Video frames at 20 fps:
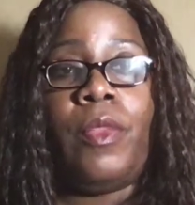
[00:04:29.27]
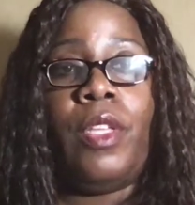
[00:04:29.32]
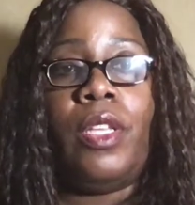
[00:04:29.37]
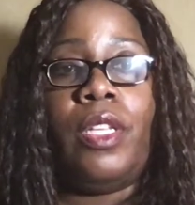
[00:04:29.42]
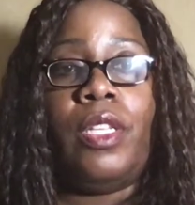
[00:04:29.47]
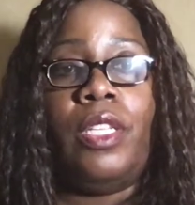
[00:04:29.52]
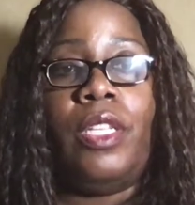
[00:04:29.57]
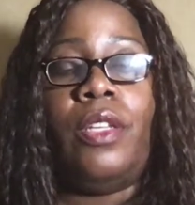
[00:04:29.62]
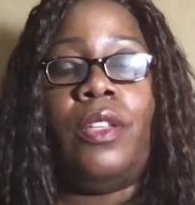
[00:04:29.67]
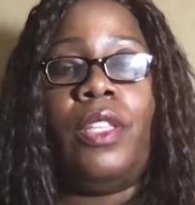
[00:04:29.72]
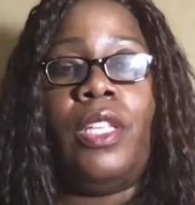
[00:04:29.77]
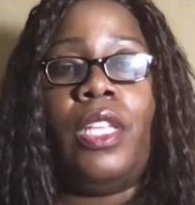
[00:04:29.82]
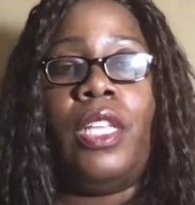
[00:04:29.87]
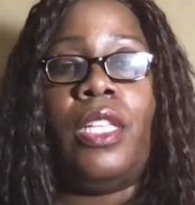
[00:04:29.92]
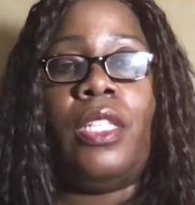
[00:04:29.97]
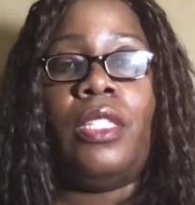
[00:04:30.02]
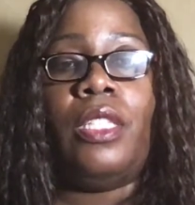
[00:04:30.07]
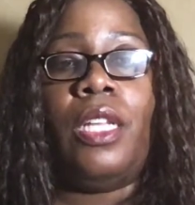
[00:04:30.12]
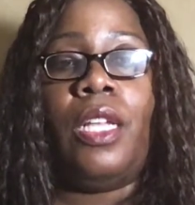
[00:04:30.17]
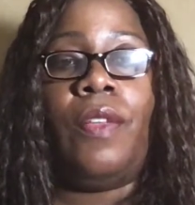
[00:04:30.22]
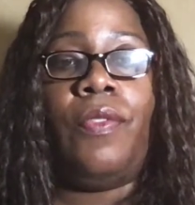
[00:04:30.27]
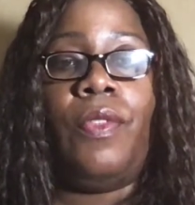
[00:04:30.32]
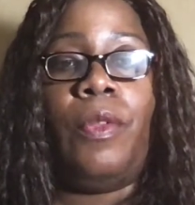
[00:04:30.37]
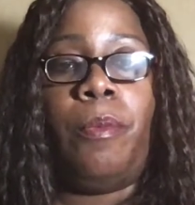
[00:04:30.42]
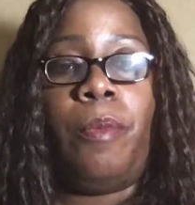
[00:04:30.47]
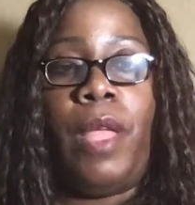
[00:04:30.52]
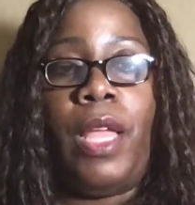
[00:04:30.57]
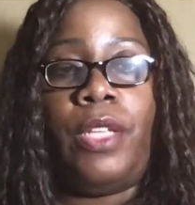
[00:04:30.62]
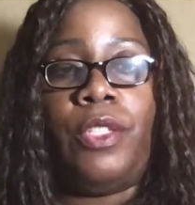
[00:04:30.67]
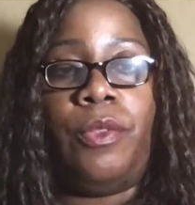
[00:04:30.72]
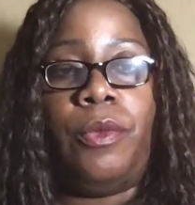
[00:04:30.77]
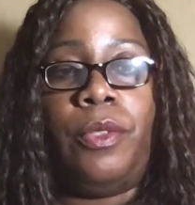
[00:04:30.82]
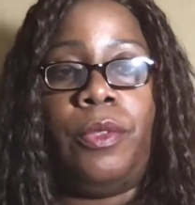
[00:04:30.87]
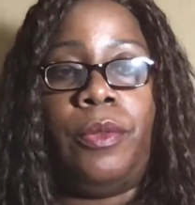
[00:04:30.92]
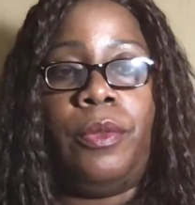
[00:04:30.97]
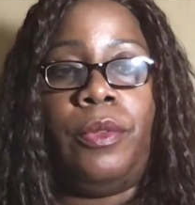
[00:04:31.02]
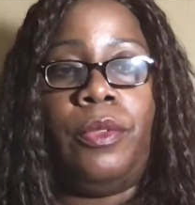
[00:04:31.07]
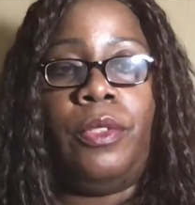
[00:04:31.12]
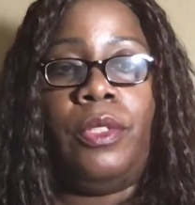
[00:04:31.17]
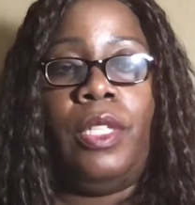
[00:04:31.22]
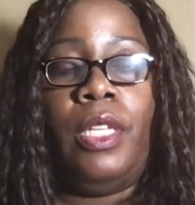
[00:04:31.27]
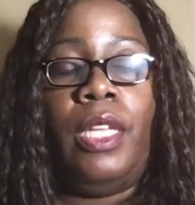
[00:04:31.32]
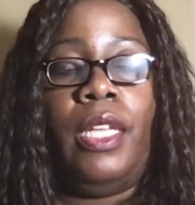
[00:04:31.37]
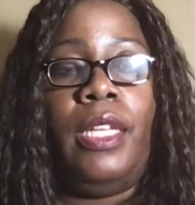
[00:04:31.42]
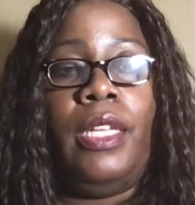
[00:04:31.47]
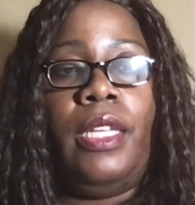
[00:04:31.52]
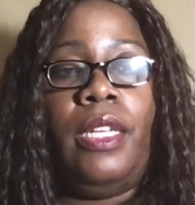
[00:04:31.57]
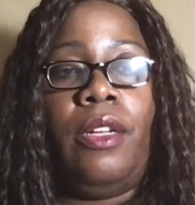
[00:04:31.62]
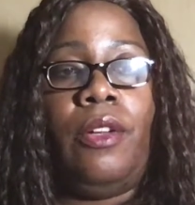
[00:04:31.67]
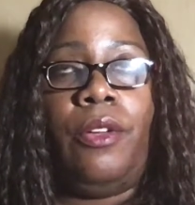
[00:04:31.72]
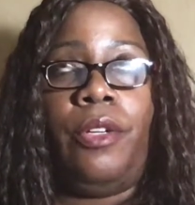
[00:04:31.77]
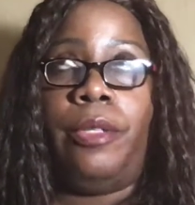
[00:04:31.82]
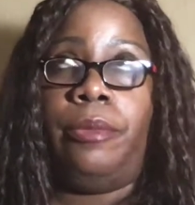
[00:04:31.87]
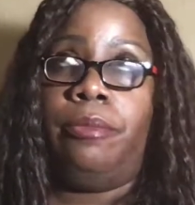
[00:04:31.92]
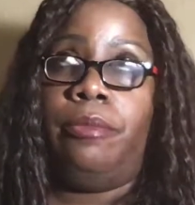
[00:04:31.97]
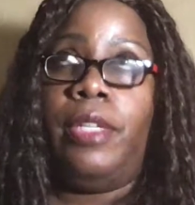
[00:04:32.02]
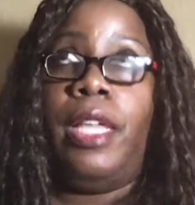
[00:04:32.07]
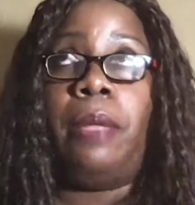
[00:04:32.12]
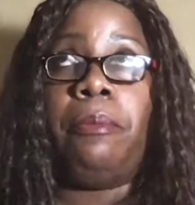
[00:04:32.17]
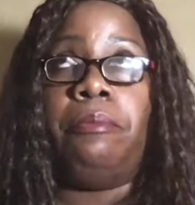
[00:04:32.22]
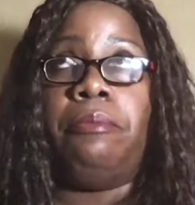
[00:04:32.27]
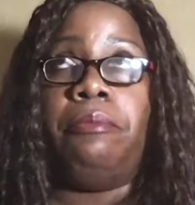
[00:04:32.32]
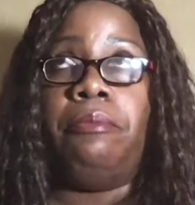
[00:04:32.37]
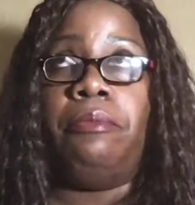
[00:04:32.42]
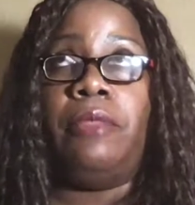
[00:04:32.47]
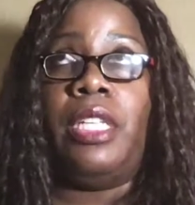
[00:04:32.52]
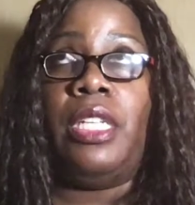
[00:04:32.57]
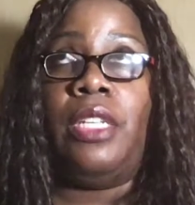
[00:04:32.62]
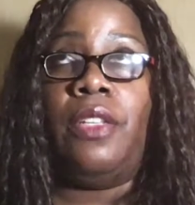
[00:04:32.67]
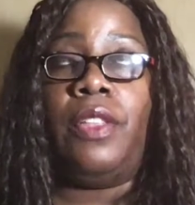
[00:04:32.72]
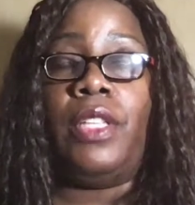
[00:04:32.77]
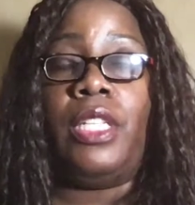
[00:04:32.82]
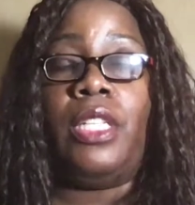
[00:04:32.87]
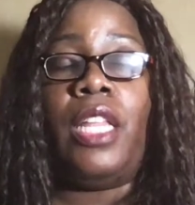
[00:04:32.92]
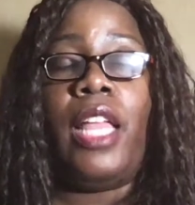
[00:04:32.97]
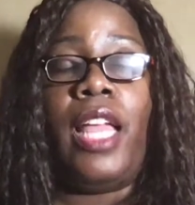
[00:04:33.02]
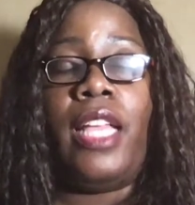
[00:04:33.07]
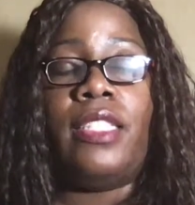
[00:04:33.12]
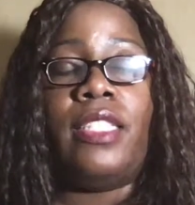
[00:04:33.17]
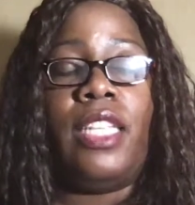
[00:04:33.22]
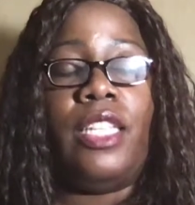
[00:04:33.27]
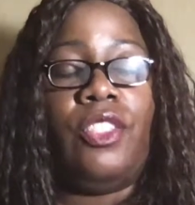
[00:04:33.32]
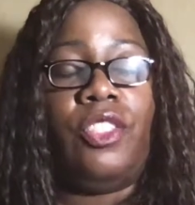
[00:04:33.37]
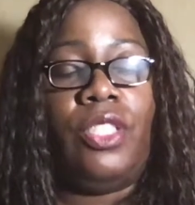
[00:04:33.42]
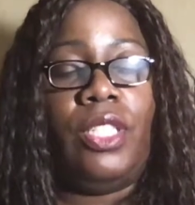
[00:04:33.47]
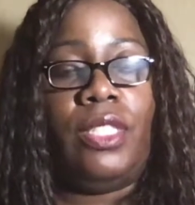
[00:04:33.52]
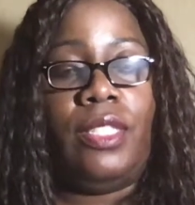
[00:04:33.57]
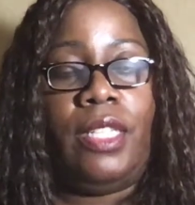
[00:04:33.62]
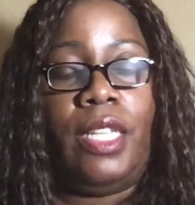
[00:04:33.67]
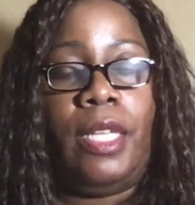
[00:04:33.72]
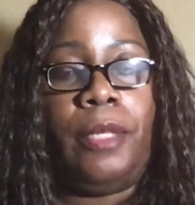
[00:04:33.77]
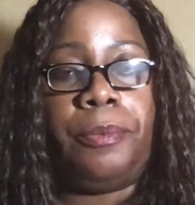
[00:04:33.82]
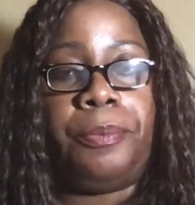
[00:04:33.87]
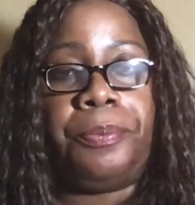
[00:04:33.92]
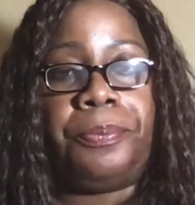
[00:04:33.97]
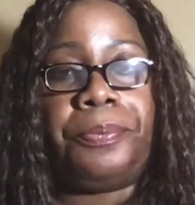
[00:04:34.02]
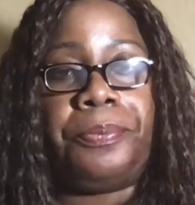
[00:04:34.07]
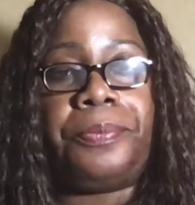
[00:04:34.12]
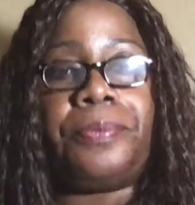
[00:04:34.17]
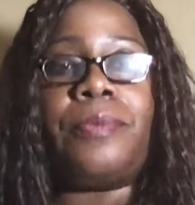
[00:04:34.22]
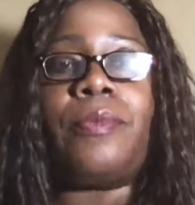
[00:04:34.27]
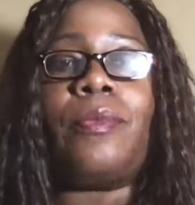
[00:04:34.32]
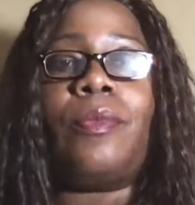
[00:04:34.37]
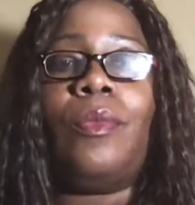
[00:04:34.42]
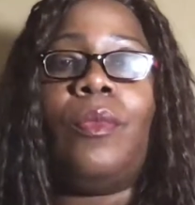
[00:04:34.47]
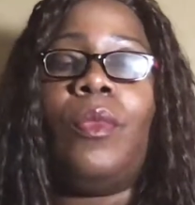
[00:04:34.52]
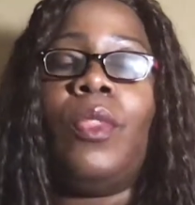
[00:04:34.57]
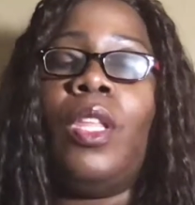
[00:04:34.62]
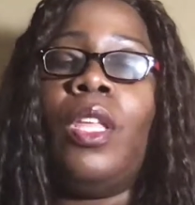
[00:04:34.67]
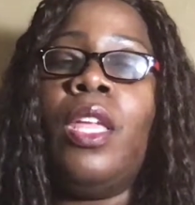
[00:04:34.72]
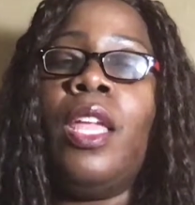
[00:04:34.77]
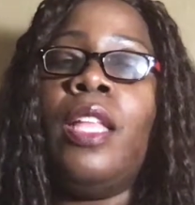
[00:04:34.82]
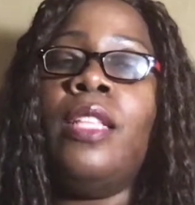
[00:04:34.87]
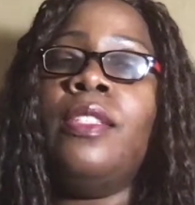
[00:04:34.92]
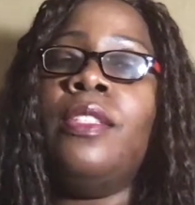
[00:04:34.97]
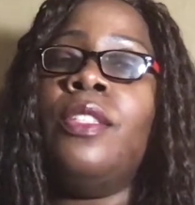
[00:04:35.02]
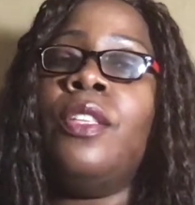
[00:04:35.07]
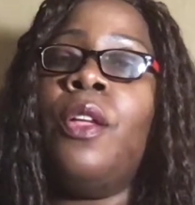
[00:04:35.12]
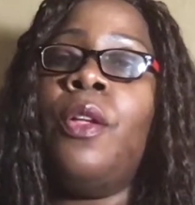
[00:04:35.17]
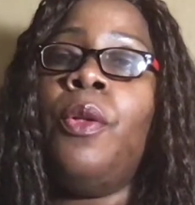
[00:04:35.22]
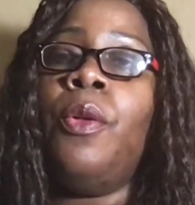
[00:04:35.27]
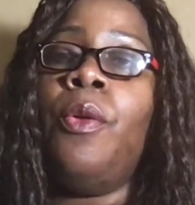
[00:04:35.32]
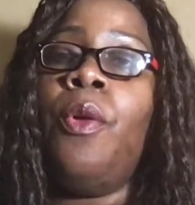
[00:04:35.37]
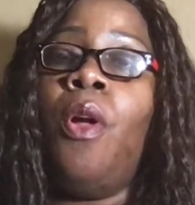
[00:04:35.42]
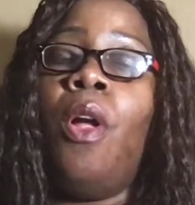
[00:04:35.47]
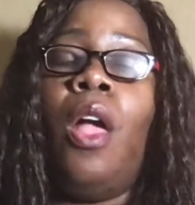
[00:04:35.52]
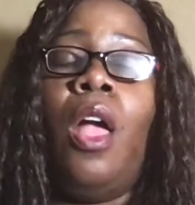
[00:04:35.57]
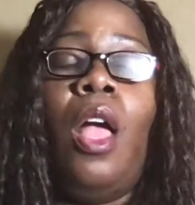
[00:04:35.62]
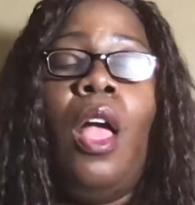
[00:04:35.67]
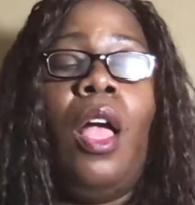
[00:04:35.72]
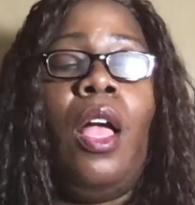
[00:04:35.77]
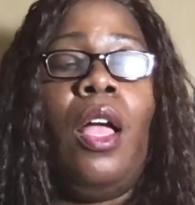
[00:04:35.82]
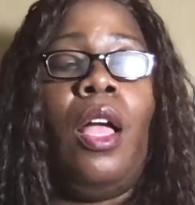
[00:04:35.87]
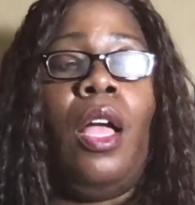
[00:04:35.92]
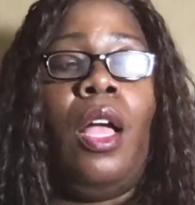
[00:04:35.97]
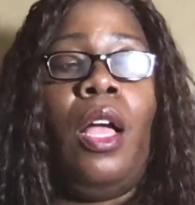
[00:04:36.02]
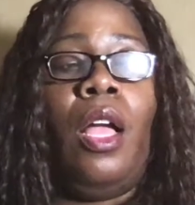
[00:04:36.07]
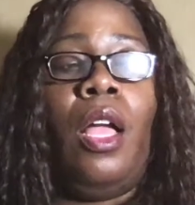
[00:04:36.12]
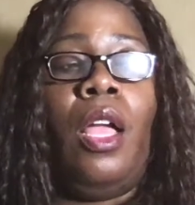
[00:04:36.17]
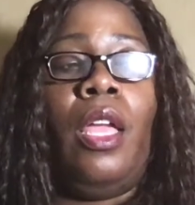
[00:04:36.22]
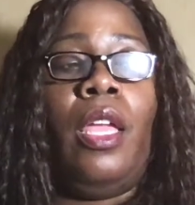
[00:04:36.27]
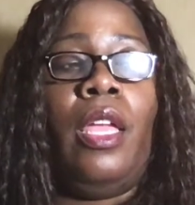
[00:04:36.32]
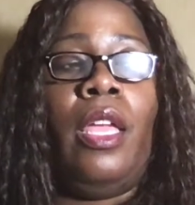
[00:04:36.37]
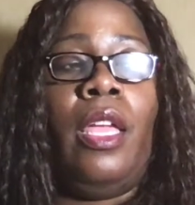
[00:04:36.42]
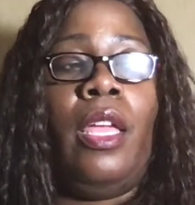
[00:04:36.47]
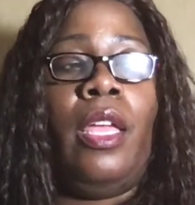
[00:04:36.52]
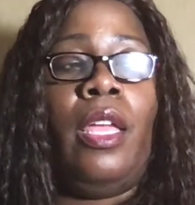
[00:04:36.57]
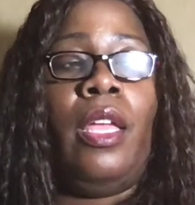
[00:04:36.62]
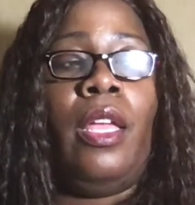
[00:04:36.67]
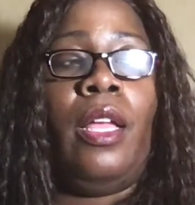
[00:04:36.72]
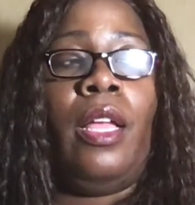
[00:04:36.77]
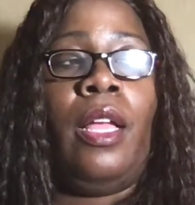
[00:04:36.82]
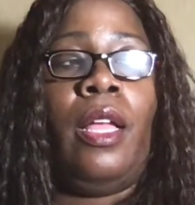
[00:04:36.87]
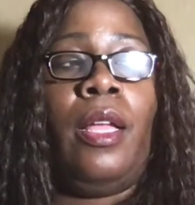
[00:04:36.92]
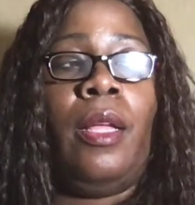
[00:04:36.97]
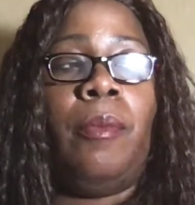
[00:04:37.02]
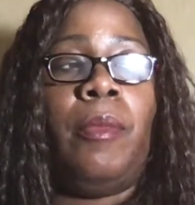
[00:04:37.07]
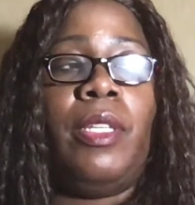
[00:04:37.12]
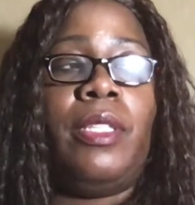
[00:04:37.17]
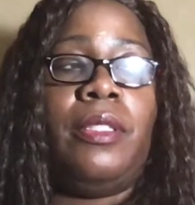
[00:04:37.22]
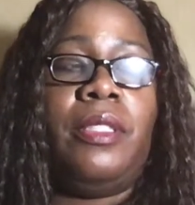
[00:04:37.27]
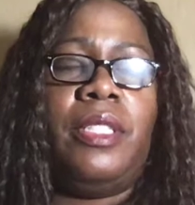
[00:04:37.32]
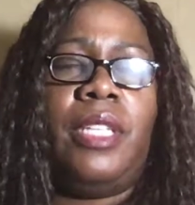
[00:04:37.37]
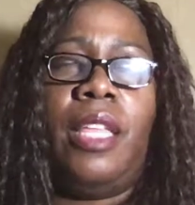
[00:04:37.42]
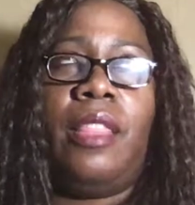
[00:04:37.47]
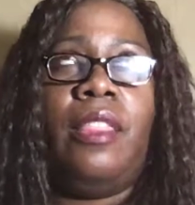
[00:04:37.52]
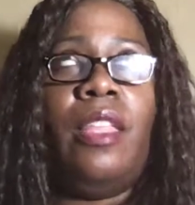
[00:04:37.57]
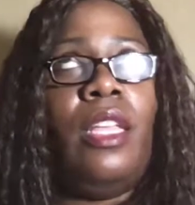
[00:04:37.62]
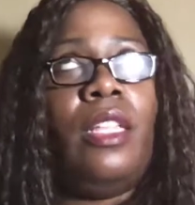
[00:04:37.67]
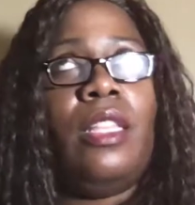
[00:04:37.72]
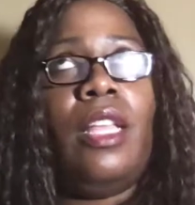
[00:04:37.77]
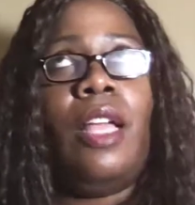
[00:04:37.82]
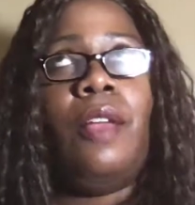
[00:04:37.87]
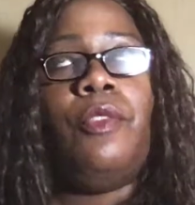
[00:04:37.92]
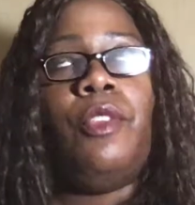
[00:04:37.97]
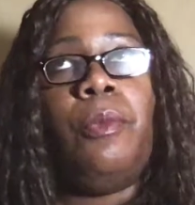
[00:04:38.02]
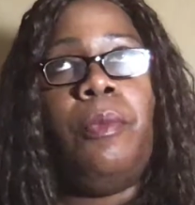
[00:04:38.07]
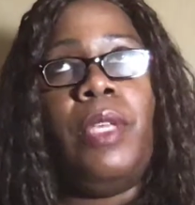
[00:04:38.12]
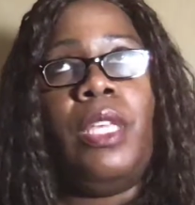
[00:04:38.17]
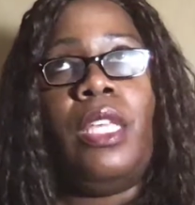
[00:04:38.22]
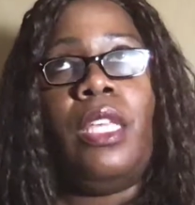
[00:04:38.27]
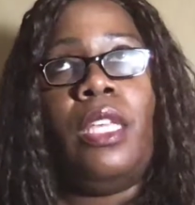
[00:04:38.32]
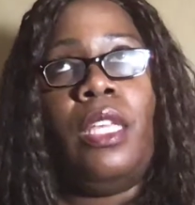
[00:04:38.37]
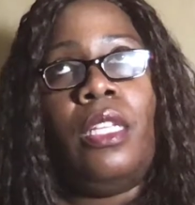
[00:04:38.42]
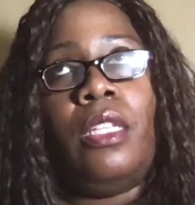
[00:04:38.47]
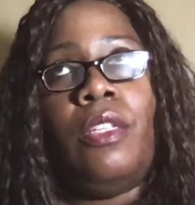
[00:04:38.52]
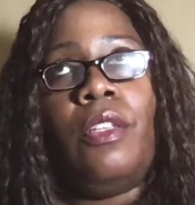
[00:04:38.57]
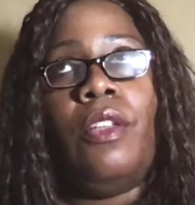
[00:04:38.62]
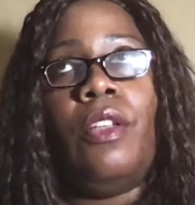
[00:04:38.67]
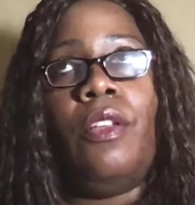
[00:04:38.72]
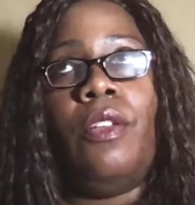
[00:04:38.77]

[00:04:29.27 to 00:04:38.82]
until the end of the module, end of the class, I should say. And so, let's see, I think that would be it